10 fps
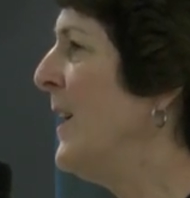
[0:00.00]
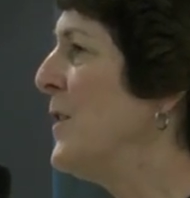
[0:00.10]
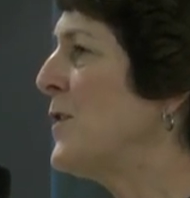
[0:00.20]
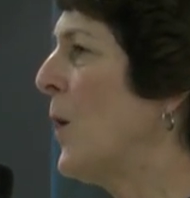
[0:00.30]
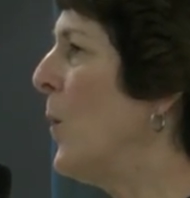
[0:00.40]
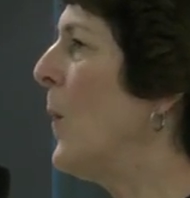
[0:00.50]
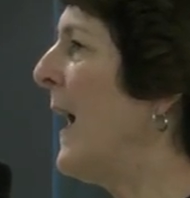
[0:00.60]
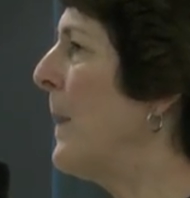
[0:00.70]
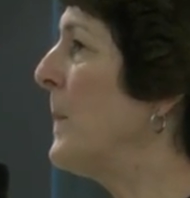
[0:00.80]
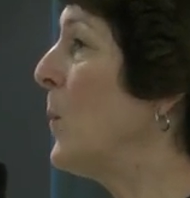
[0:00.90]
So
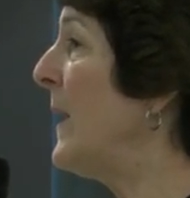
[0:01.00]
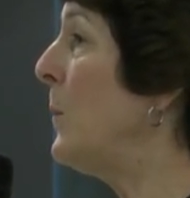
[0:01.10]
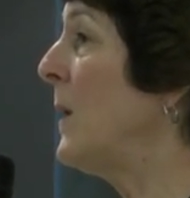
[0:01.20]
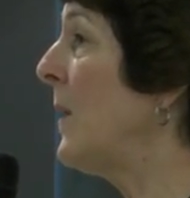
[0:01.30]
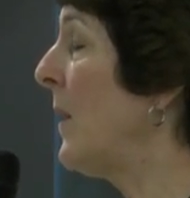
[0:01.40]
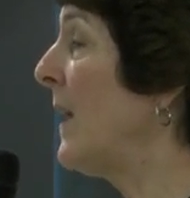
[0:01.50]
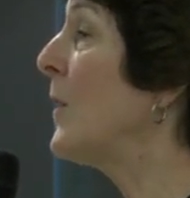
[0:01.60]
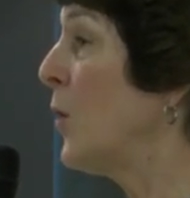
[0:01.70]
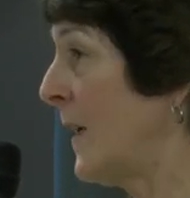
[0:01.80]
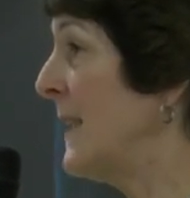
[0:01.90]
um, we
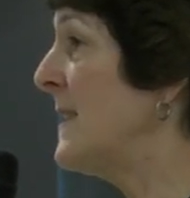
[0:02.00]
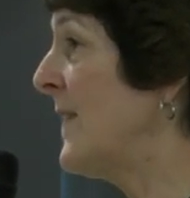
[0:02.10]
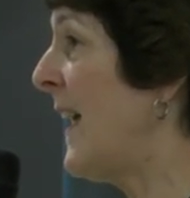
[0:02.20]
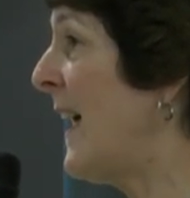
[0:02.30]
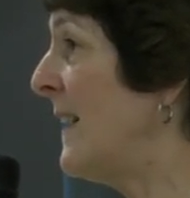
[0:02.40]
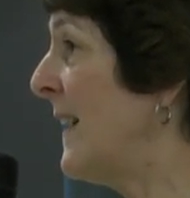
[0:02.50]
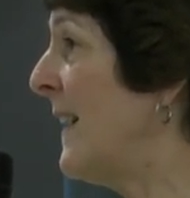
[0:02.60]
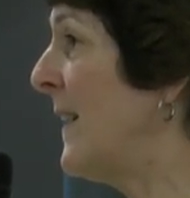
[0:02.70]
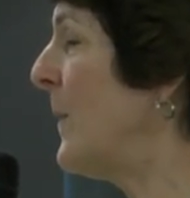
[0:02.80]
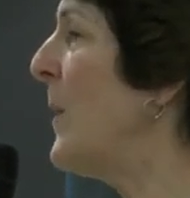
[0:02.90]
will look into that.
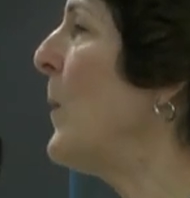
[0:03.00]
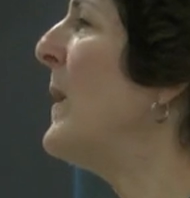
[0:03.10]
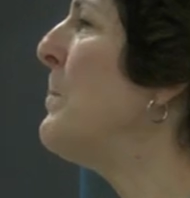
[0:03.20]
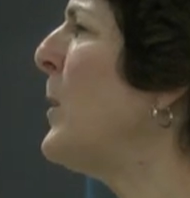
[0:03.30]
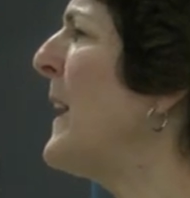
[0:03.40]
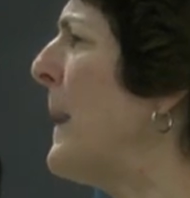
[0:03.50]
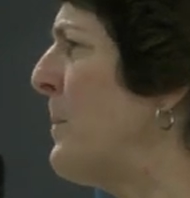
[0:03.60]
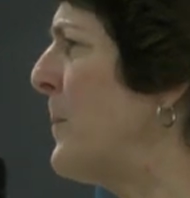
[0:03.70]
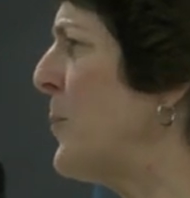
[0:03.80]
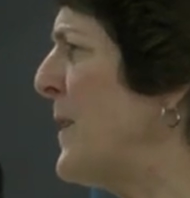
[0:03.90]
Uh, we, we put it
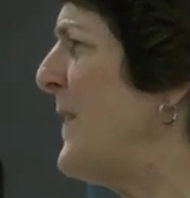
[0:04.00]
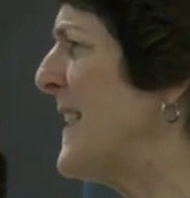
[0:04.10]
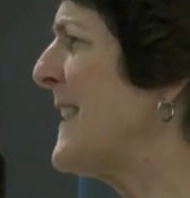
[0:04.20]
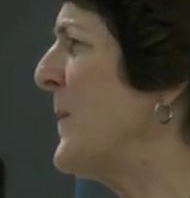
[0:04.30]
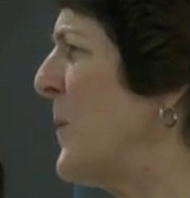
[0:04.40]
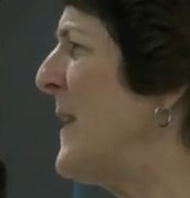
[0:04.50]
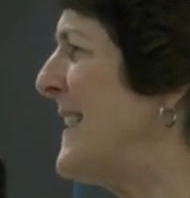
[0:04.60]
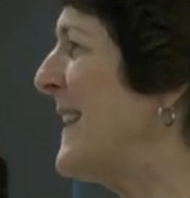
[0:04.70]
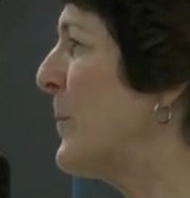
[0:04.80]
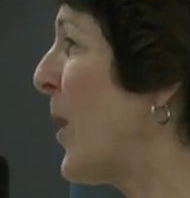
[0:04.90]
up previously when we
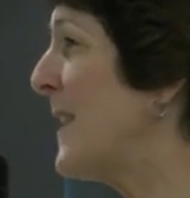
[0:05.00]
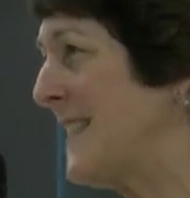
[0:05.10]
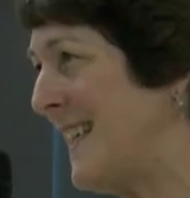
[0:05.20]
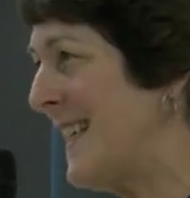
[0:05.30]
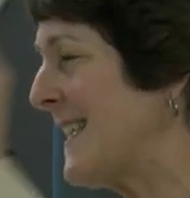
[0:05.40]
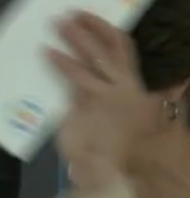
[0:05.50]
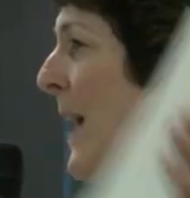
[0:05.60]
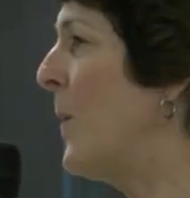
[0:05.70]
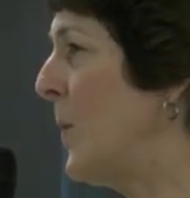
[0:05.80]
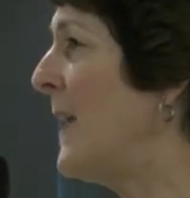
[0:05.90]
did the Brockton Kids
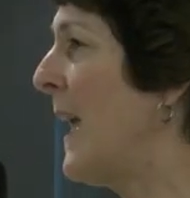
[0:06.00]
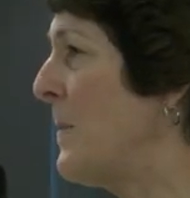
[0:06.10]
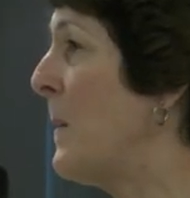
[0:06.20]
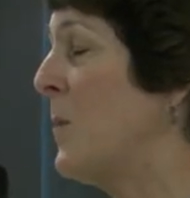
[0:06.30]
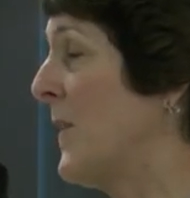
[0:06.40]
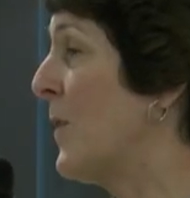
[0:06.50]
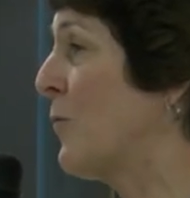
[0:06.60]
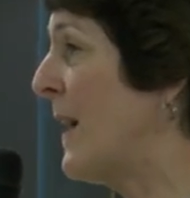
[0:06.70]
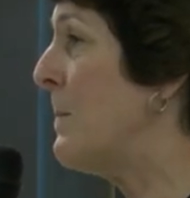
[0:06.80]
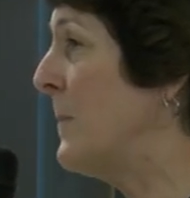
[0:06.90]
Count, we came up with a
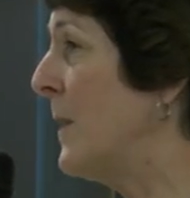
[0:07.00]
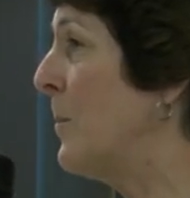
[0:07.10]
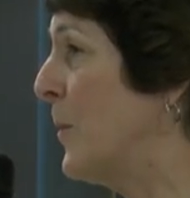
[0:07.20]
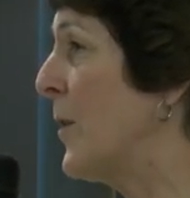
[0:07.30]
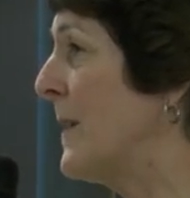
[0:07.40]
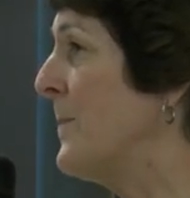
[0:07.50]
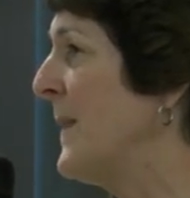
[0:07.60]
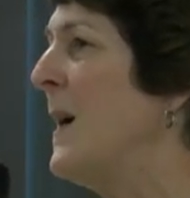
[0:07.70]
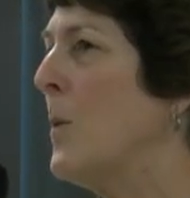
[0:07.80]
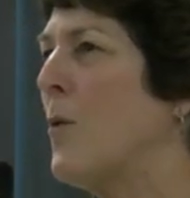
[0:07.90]
great billboard.
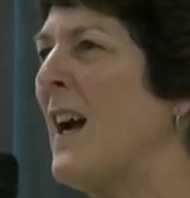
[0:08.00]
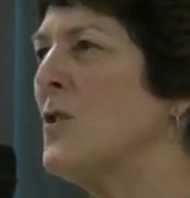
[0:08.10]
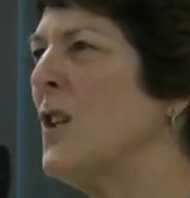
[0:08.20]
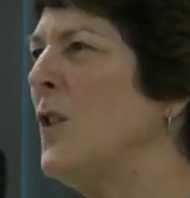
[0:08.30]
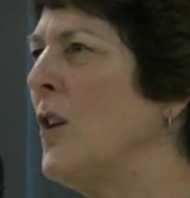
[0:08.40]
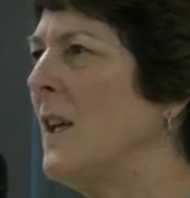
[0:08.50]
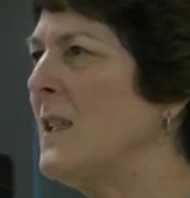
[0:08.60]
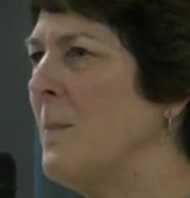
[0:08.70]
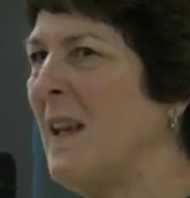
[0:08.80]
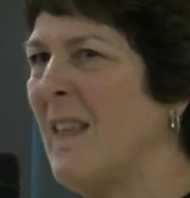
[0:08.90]
We're actually looking
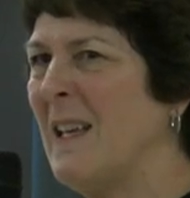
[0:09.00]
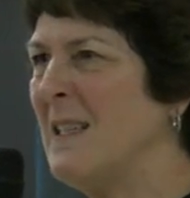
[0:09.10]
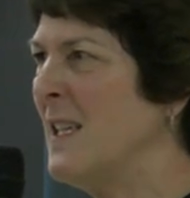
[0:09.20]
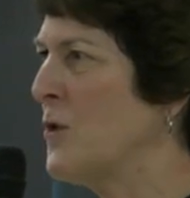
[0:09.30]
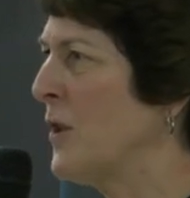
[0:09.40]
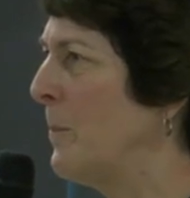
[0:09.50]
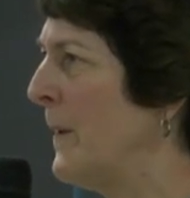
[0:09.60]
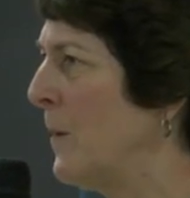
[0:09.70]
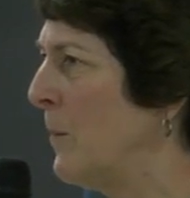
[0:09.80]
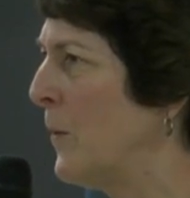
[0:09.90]
to make that a digital
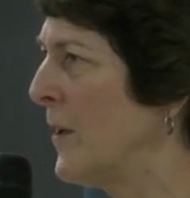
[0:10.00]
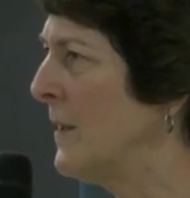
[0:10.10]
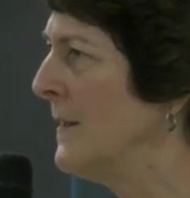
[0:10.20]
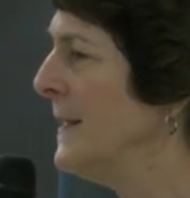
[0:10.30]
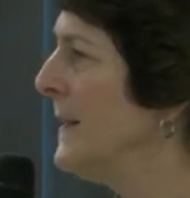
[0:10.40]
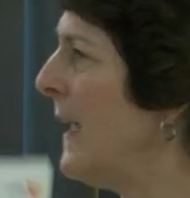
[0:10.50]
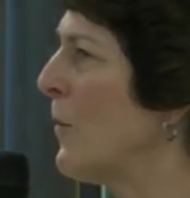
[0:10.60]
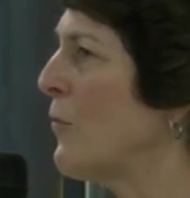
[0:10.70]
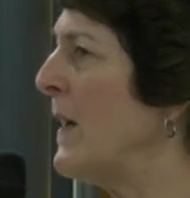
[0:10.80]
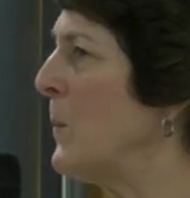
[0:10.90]
billboard.
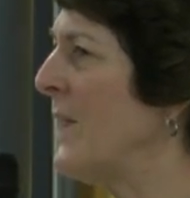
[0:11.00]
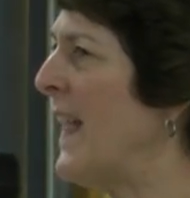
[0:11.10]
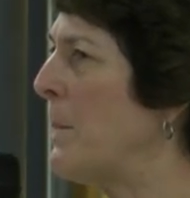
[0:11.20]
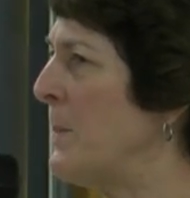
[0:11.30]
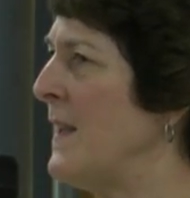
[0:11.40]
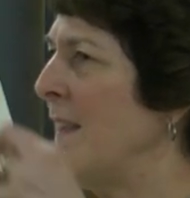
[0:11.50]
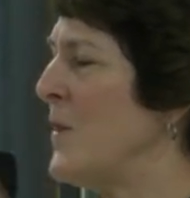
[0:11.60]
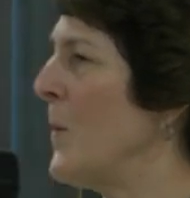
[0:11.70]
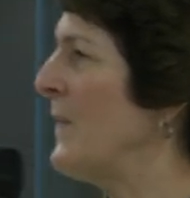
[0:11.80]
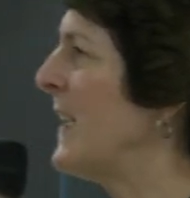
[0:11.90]
How great would that be that
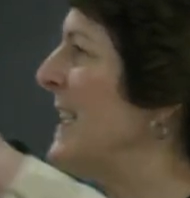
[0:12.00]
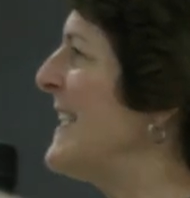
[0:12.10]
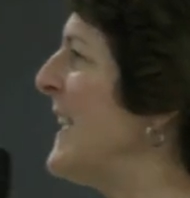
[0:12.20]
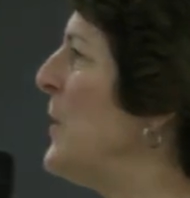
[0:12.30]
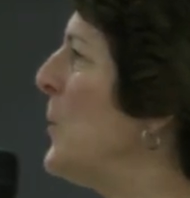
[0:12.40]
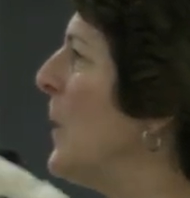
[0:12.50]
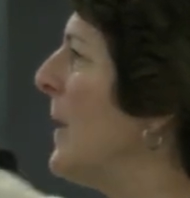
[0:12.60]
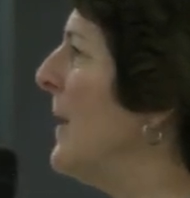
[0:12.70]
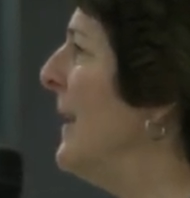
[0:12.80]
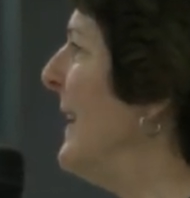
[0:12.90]
you have
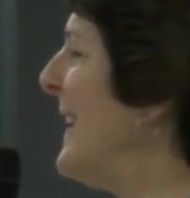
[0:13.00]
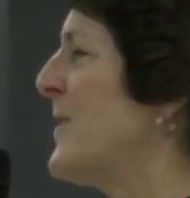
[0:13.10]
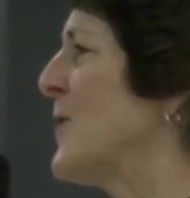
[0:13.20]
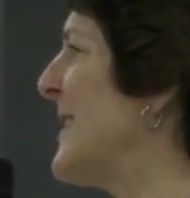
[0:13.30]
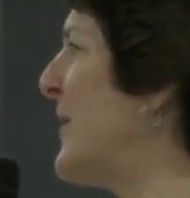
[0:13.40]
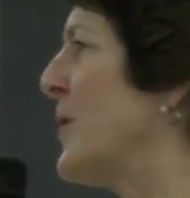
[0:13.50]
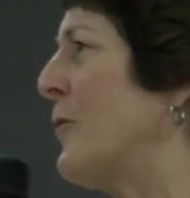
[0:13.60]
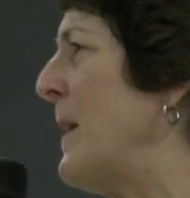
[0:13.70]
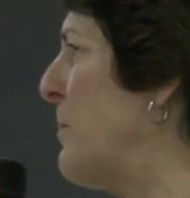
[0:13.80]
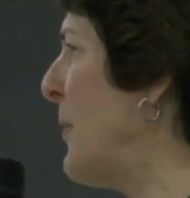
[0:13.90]
continual, it's just such a
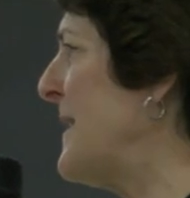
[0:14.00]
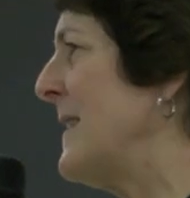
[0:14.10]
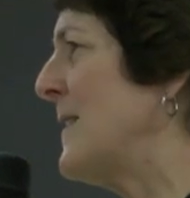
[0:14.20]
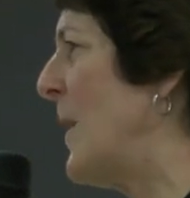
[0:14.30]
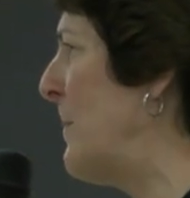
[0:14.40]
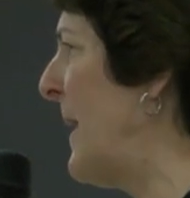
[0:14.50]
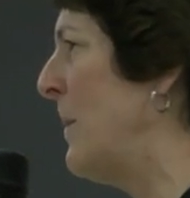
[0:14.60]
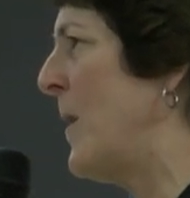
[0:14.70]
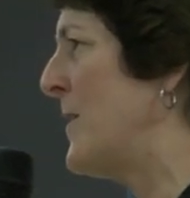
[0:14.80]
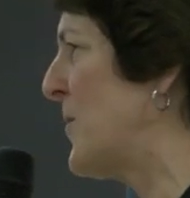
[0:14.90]
great presence on
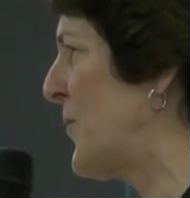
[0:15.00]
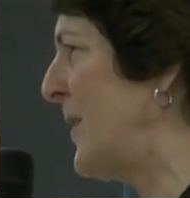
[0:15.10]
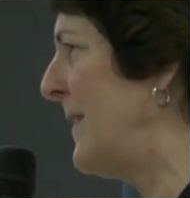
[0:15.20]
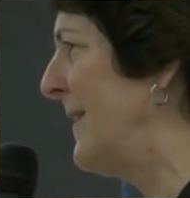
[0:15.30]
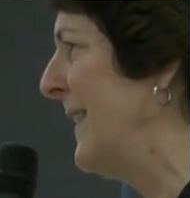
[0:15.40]
Belmont Street.